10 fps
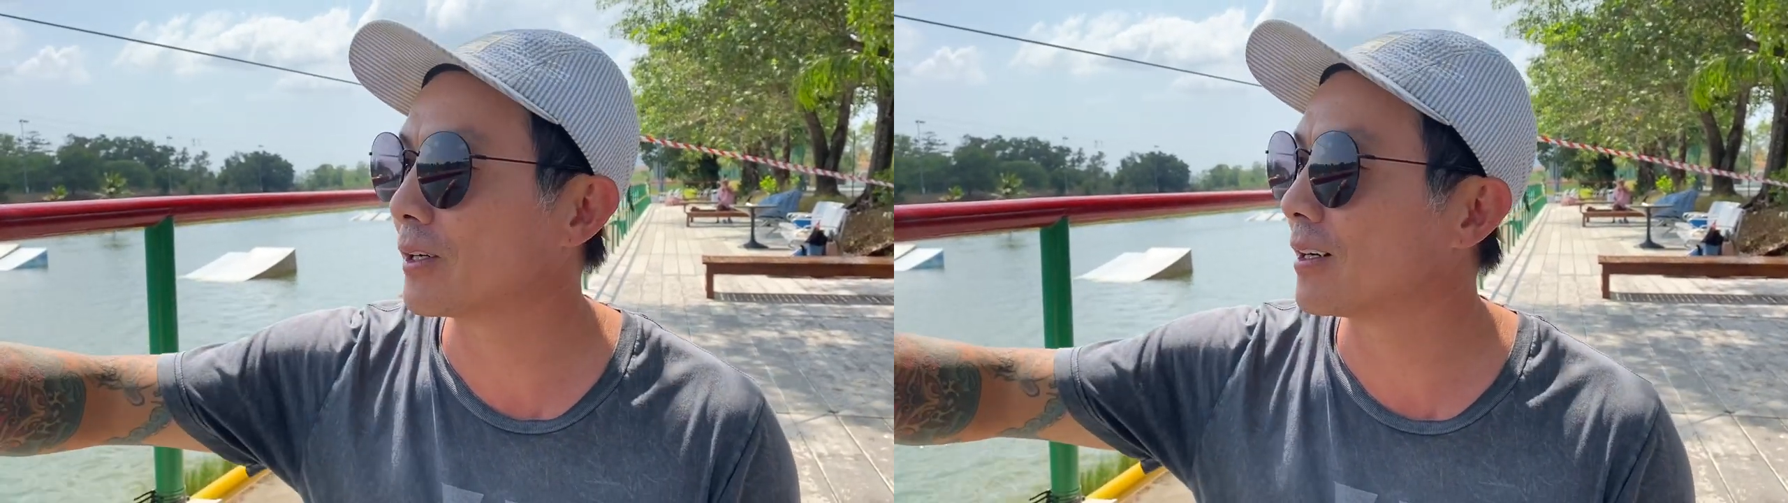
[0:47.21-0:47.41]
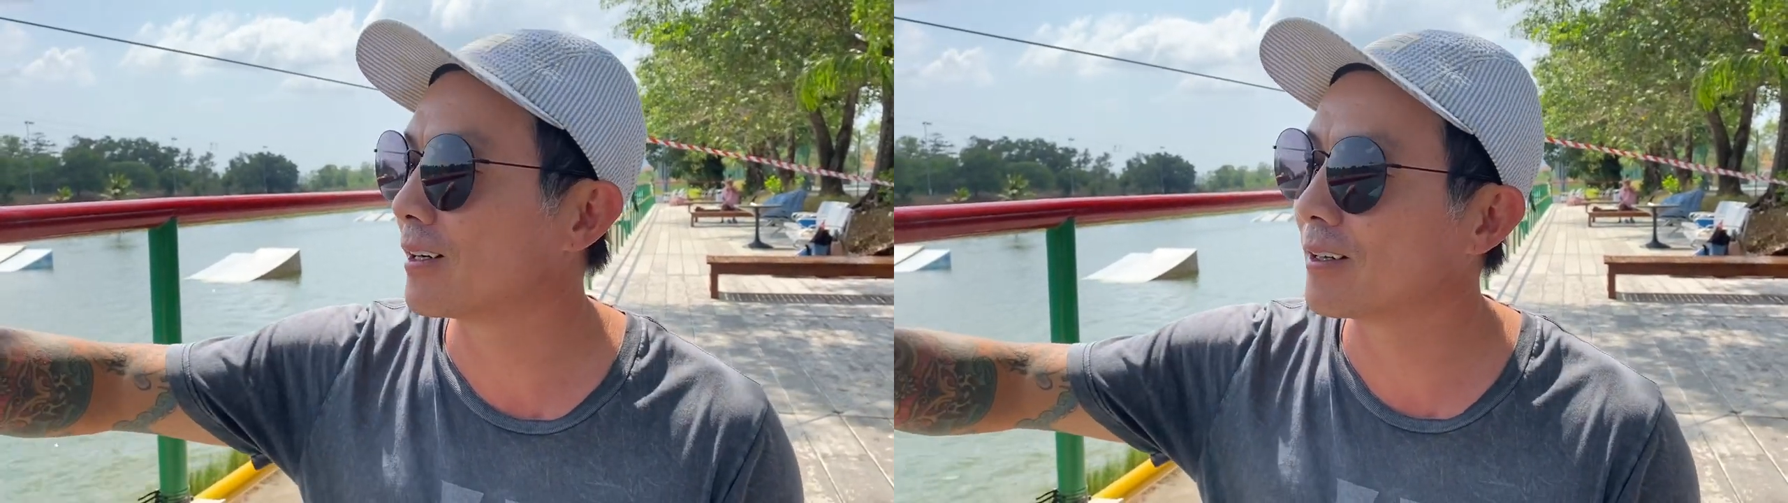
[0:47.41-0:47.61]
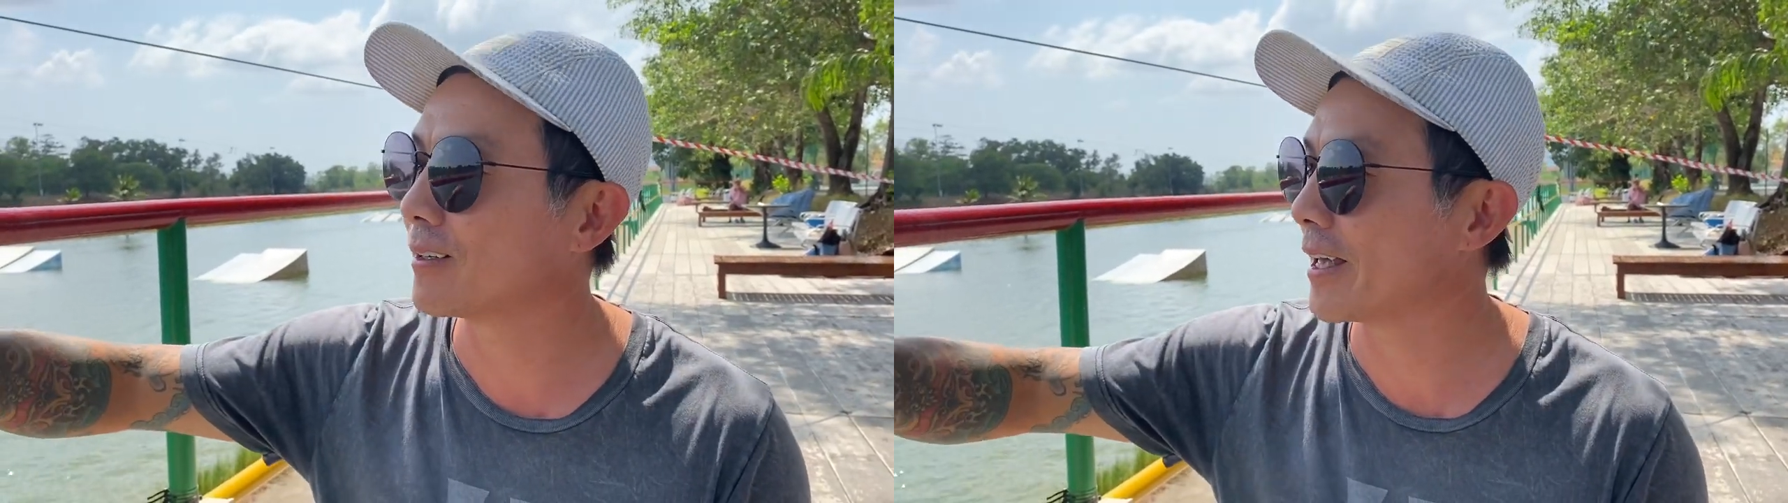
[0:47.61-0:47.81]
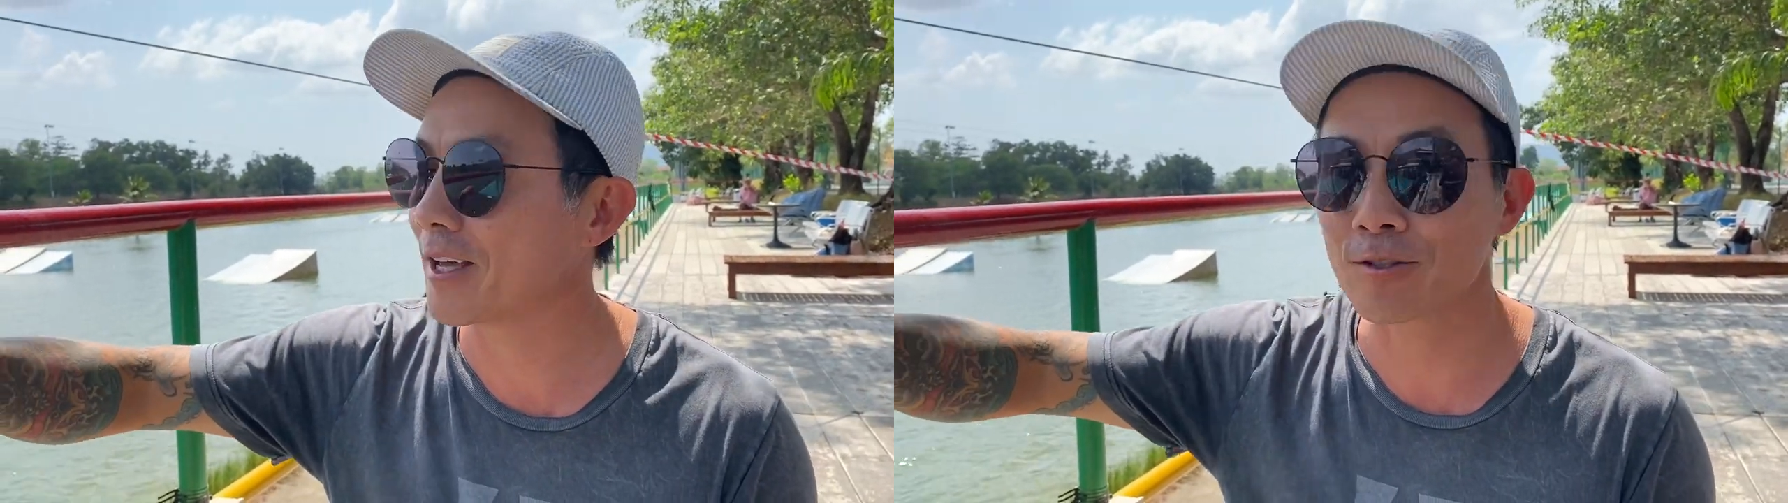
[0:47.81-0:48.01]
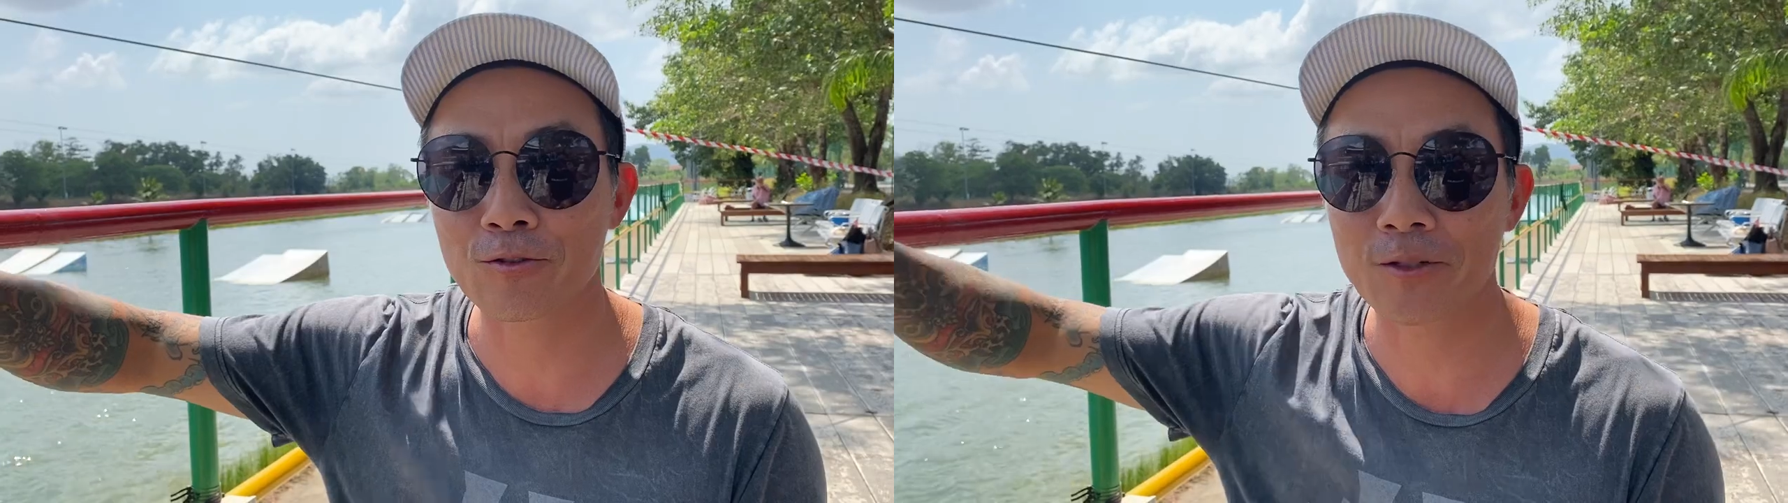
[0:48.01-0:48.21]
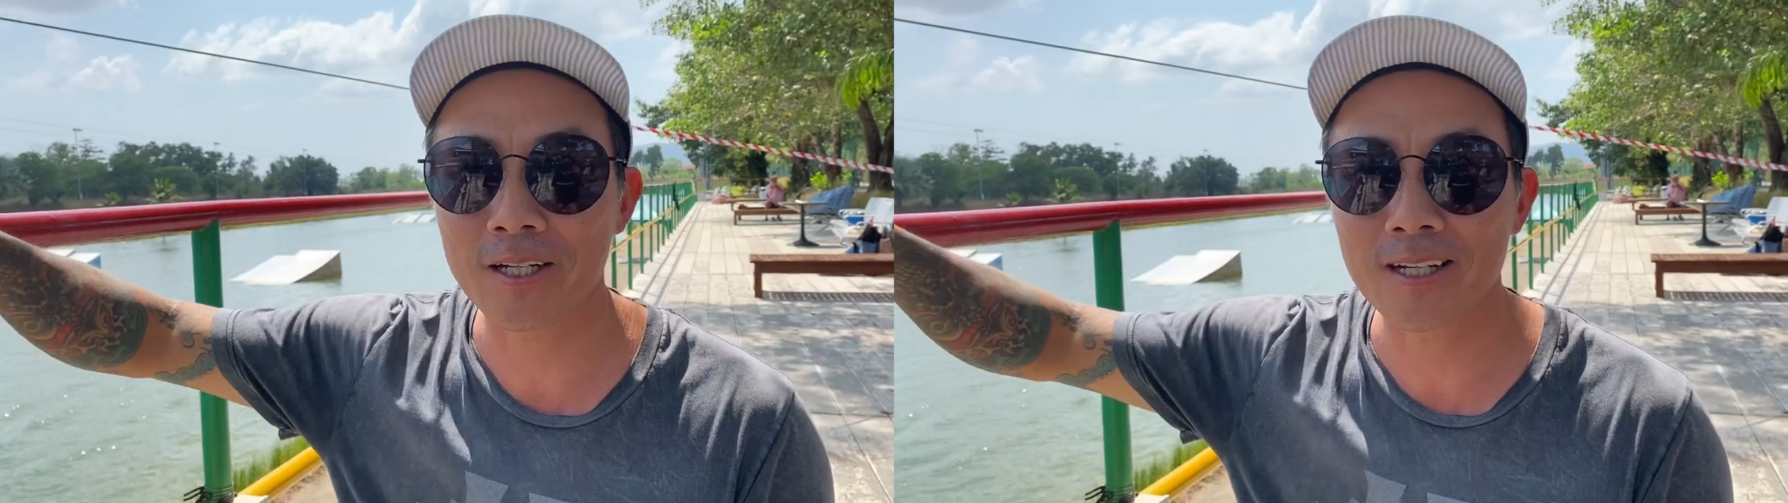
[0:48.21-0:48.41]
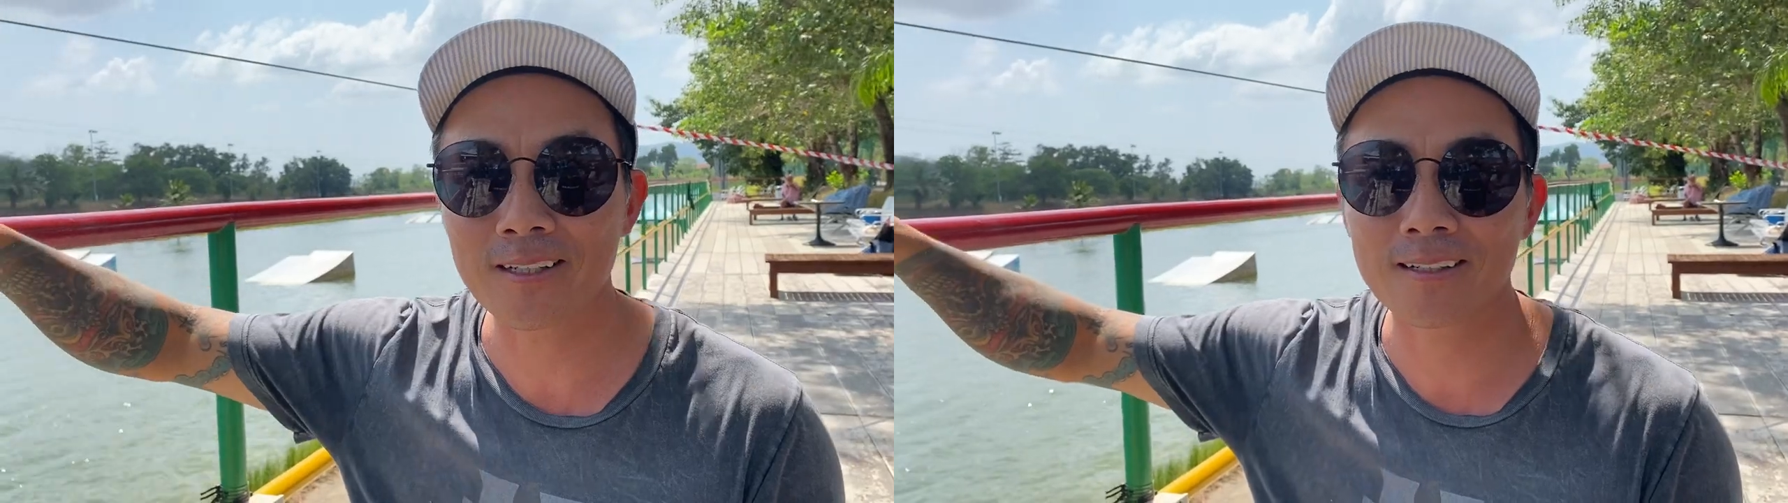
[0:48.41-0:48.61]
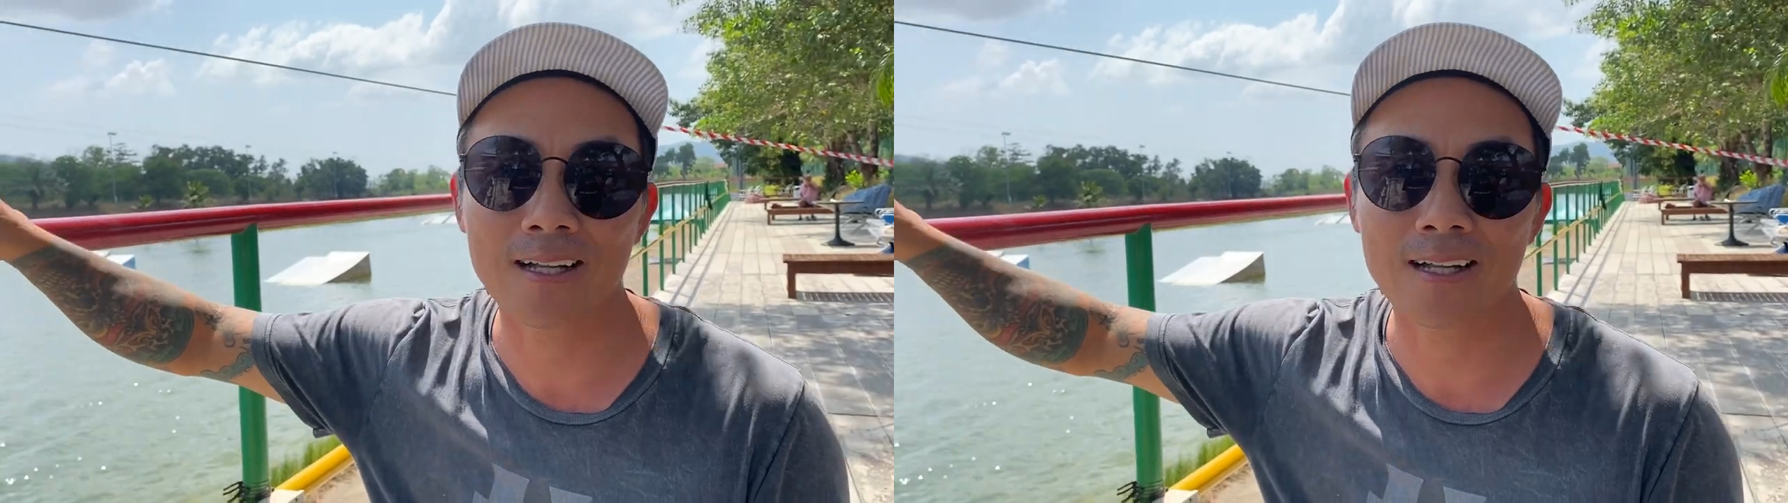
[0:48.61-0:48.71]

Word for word: uh, air trick.